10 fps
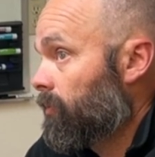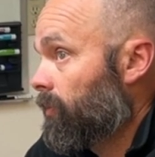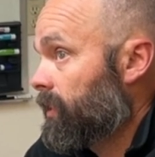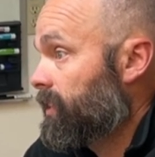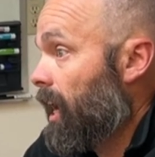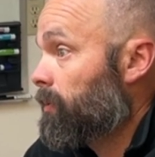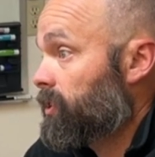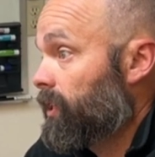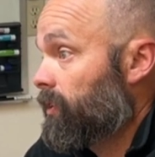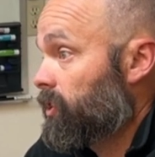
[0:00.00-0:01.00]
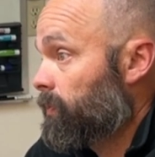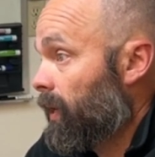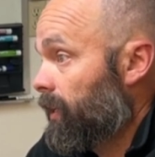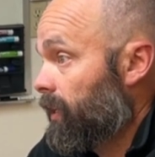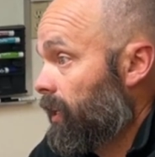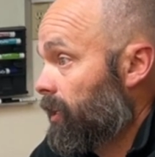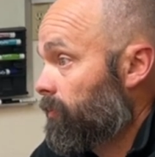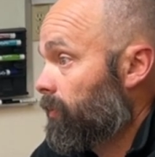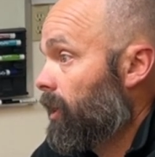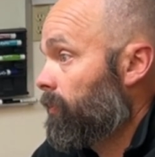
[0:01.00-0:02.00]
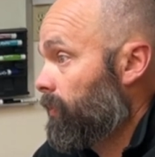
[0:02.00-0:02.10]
establish another spike camp up